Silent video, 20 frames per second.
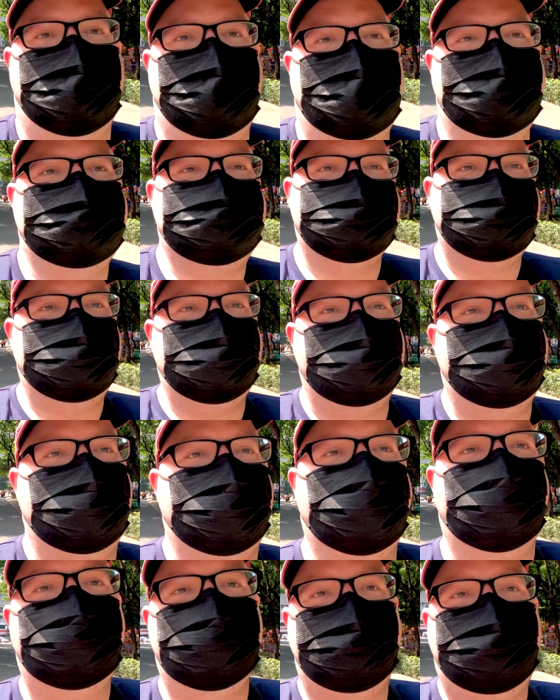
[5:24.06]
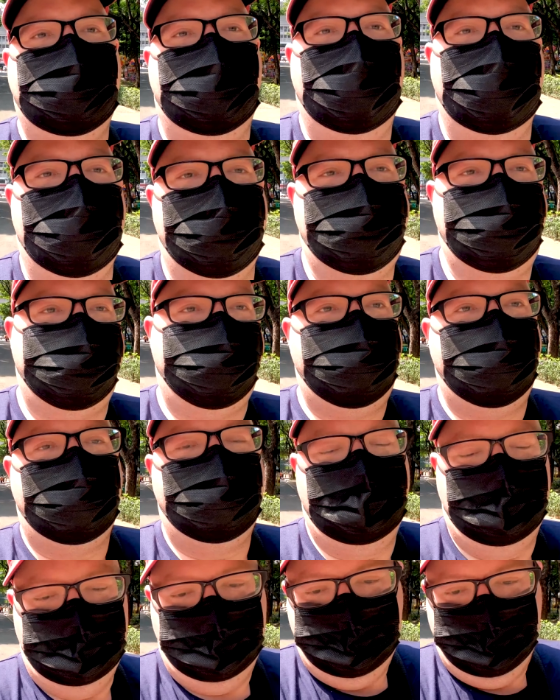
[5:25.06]
Let's see, they have
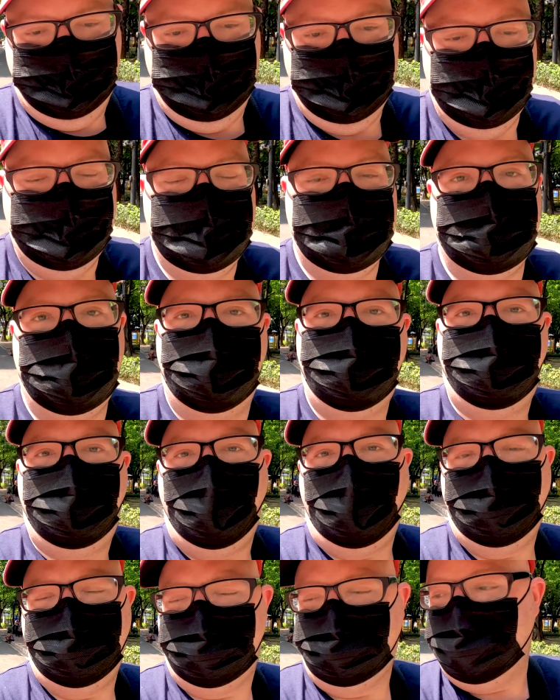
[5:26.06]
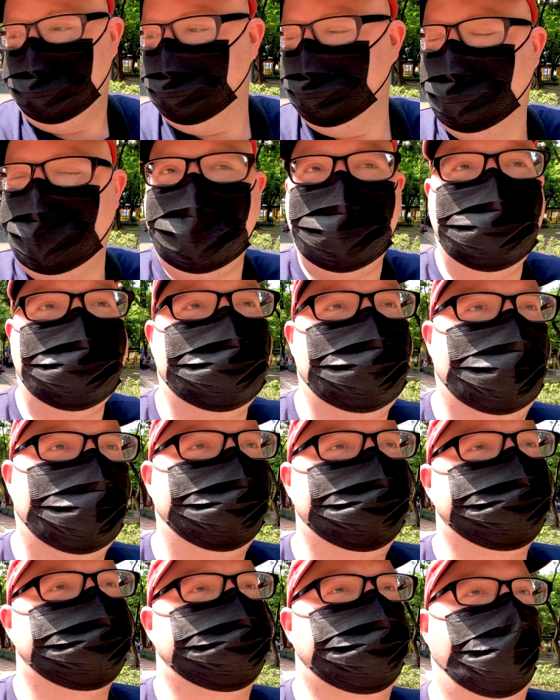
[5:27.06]
the park
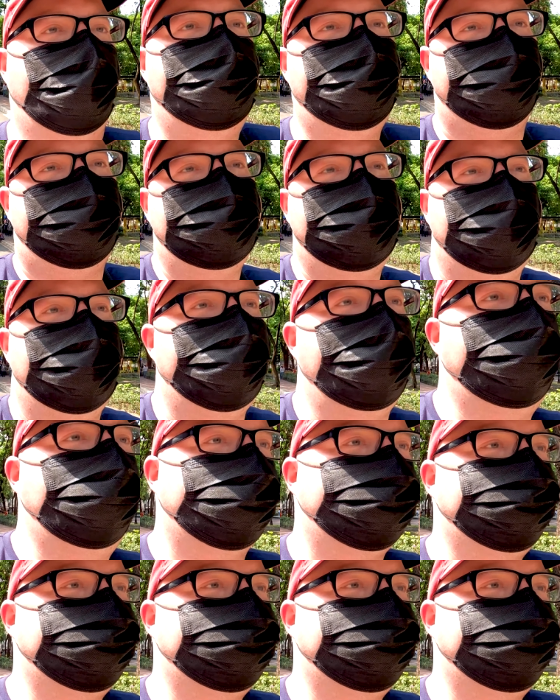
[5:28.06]
guidelines over there.